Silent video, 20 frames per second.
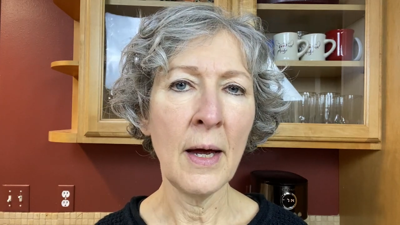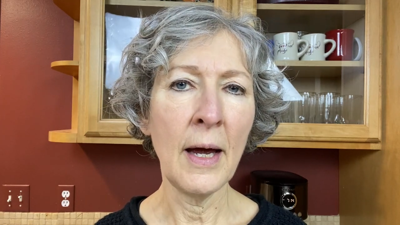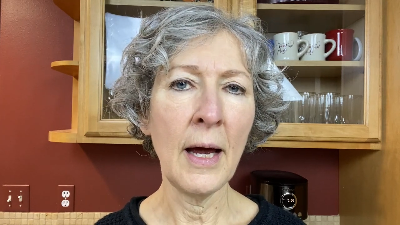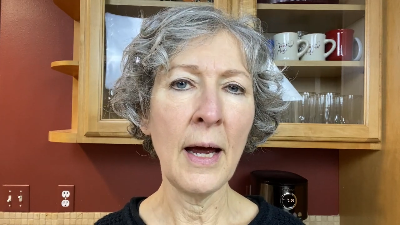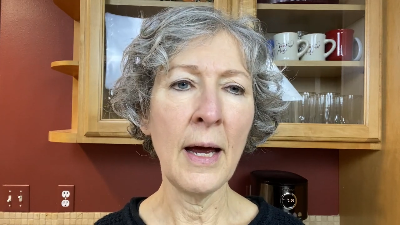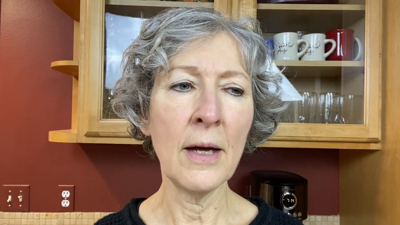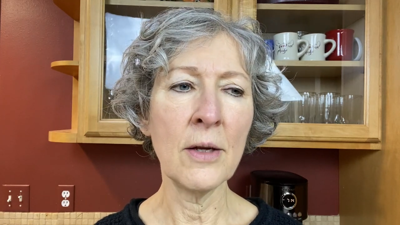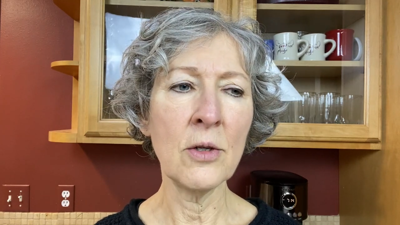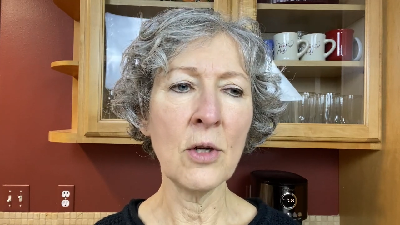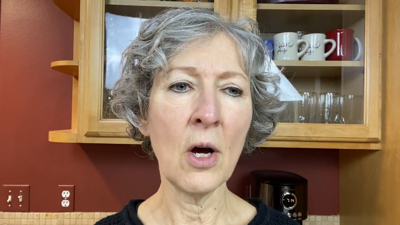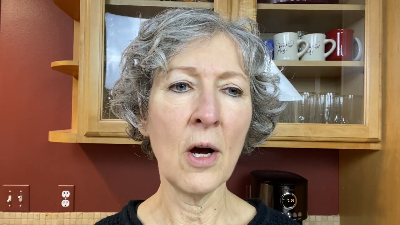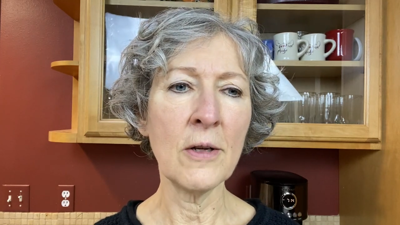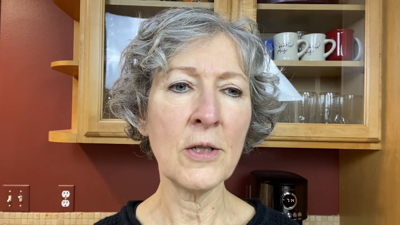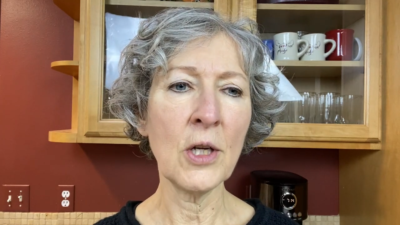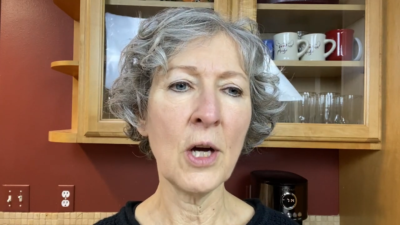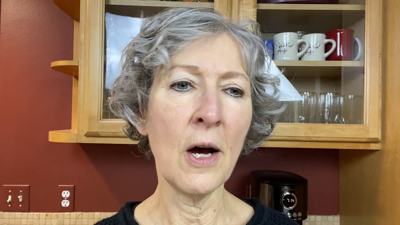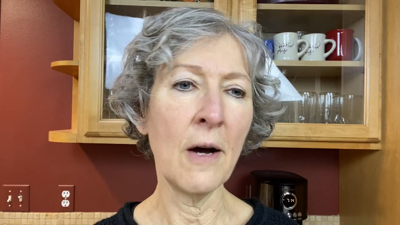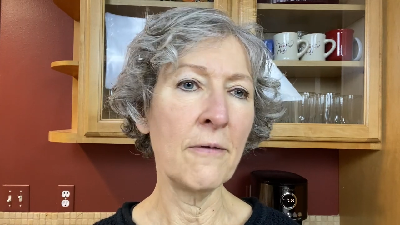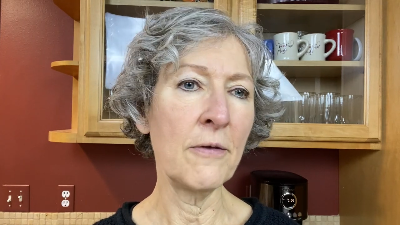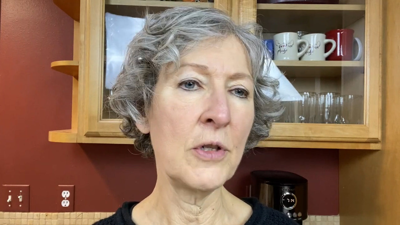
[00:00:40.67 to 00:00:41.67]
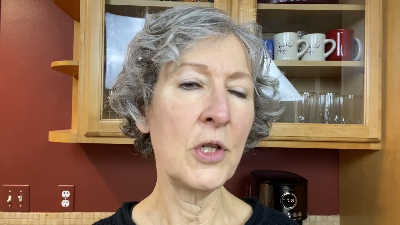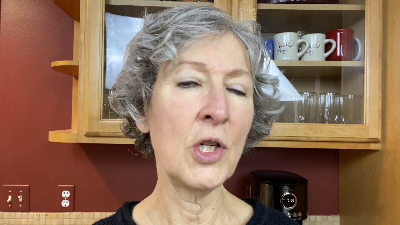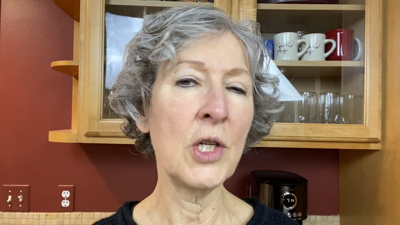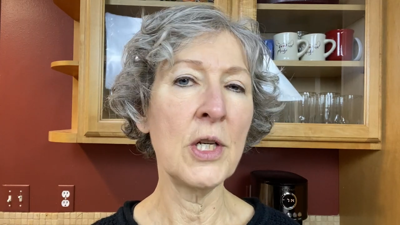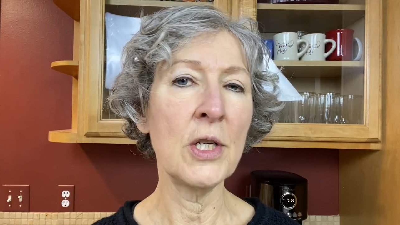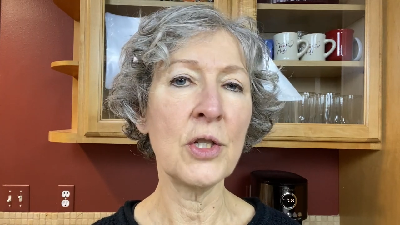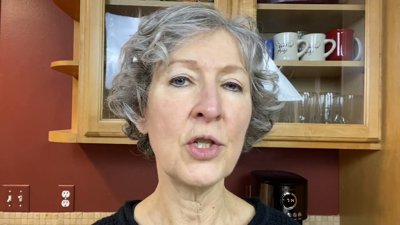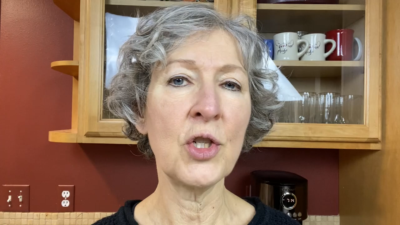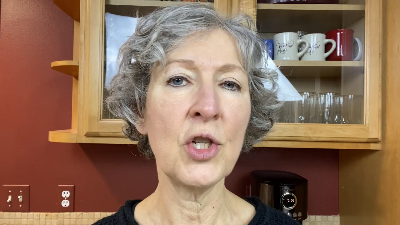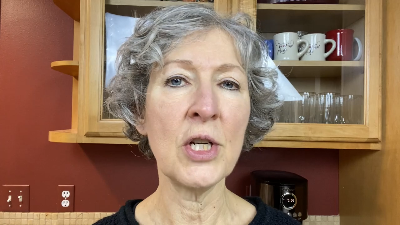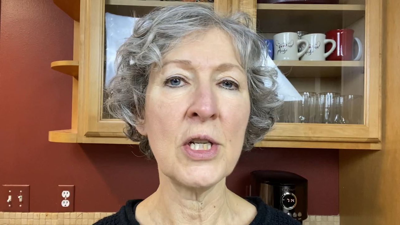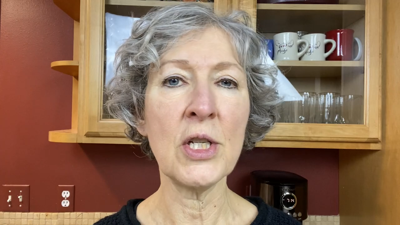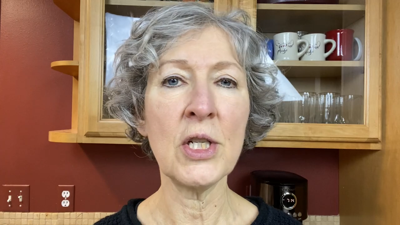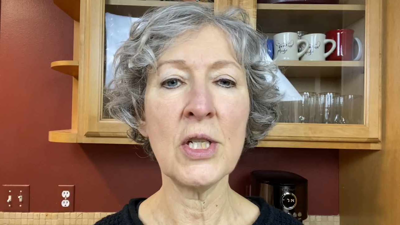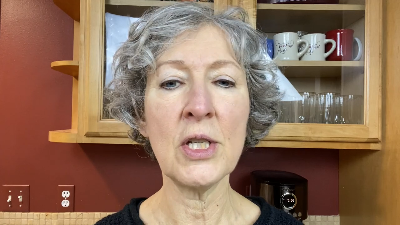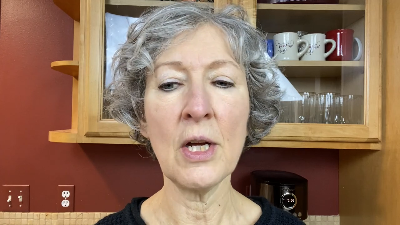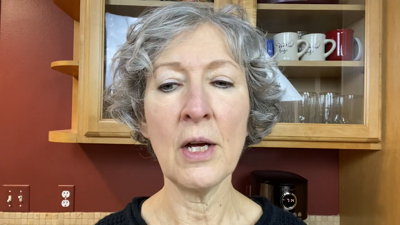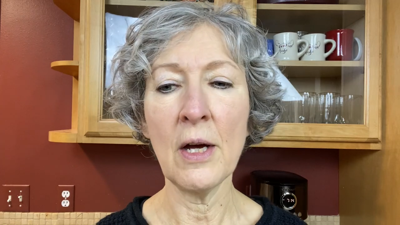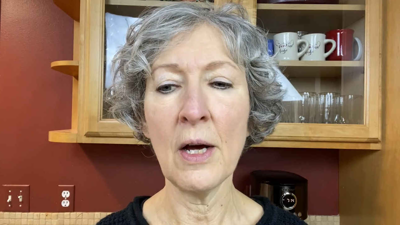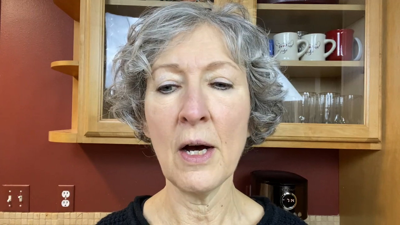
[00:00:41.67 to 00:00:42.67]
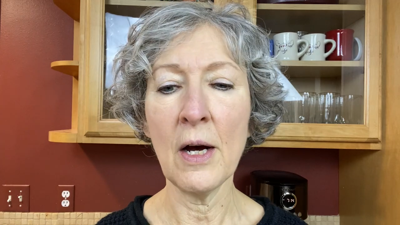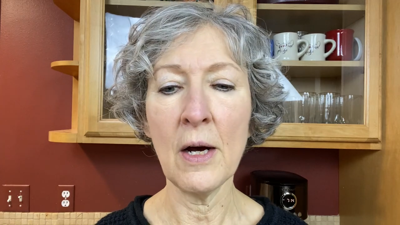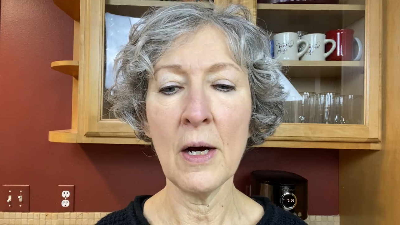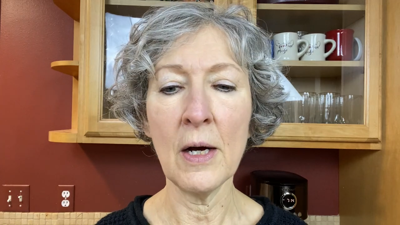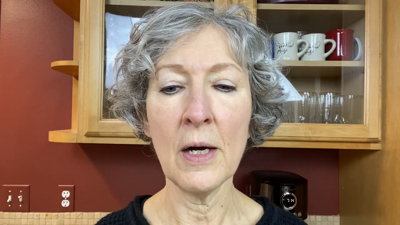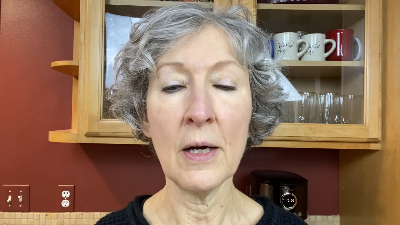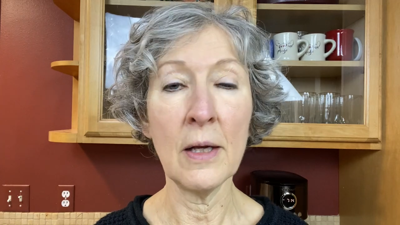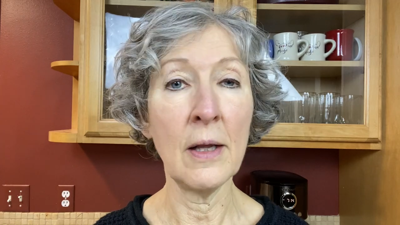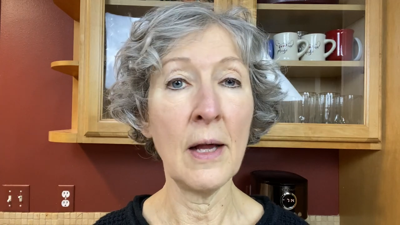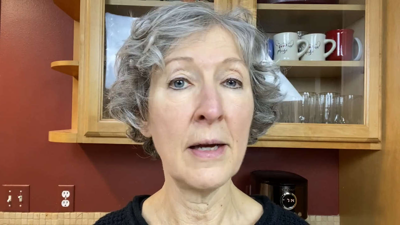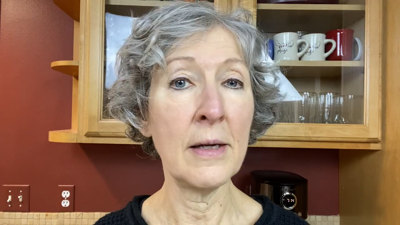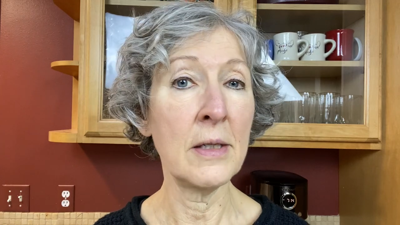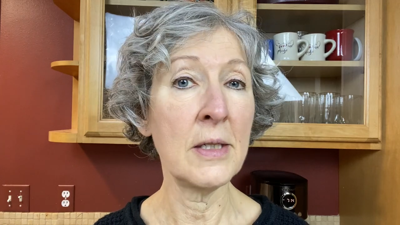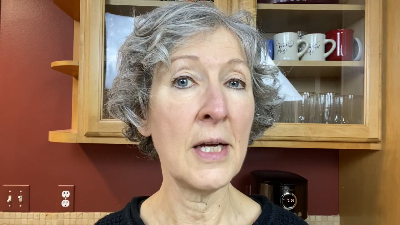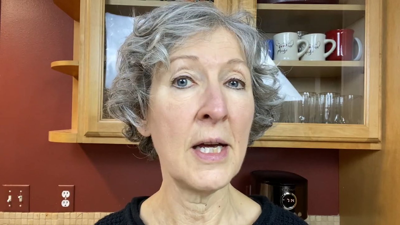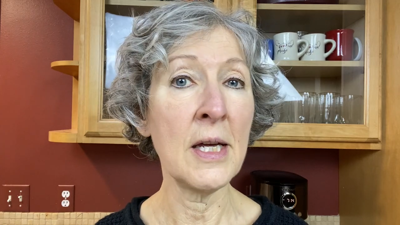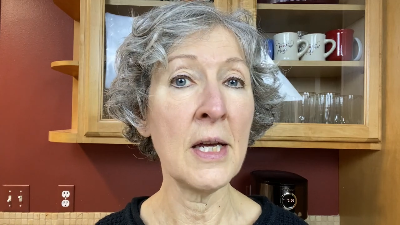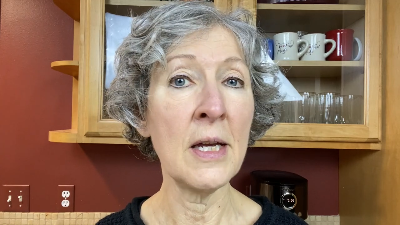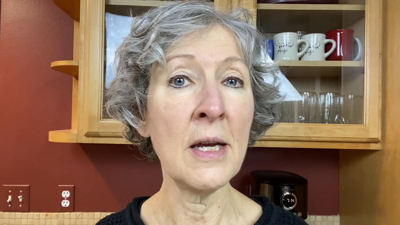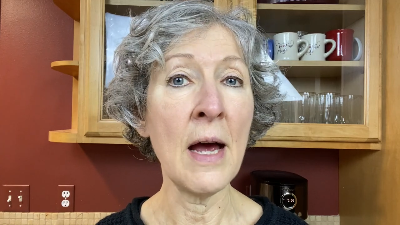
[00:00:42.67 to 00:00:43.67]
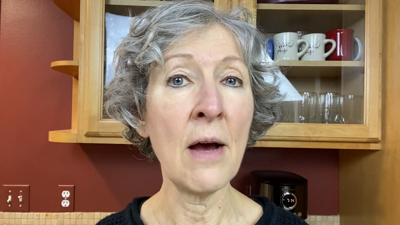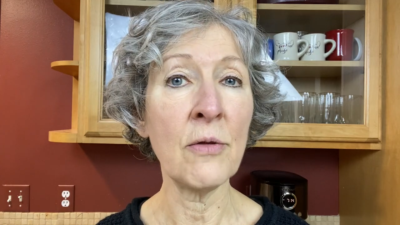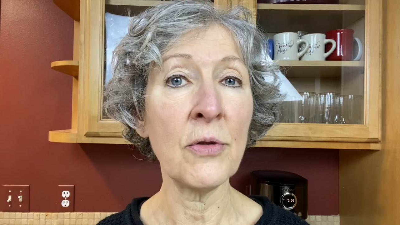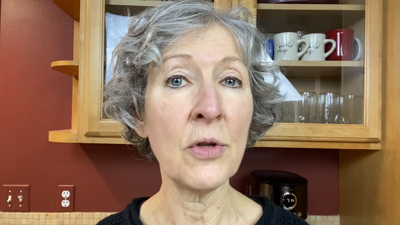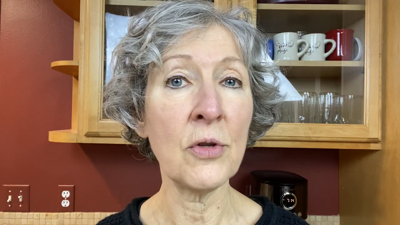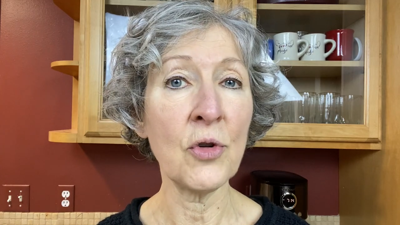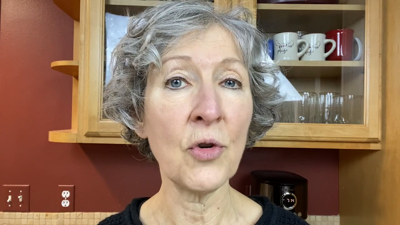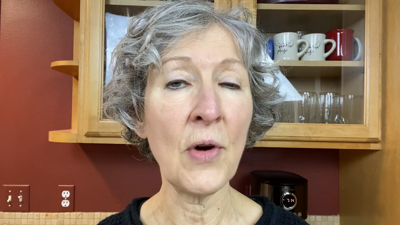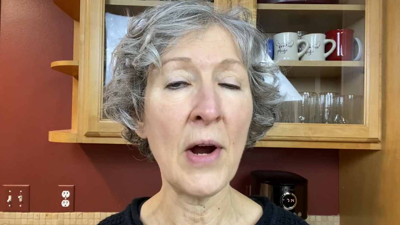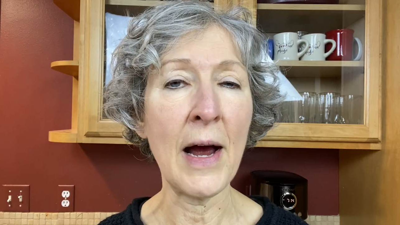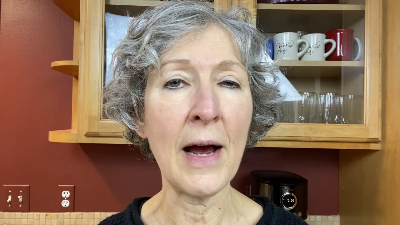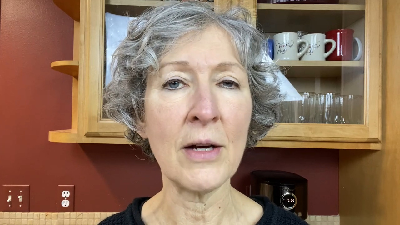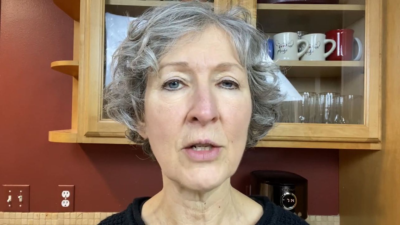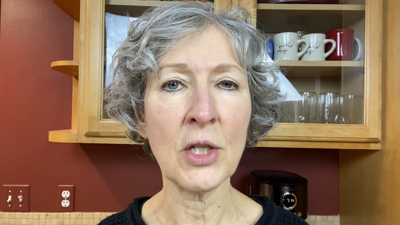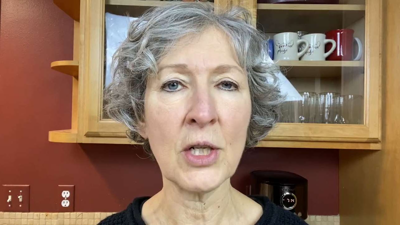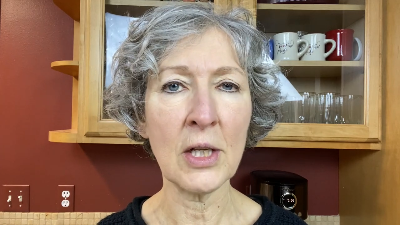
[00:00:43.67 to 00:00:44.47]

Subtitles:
and autophagy is just like taking out the trash,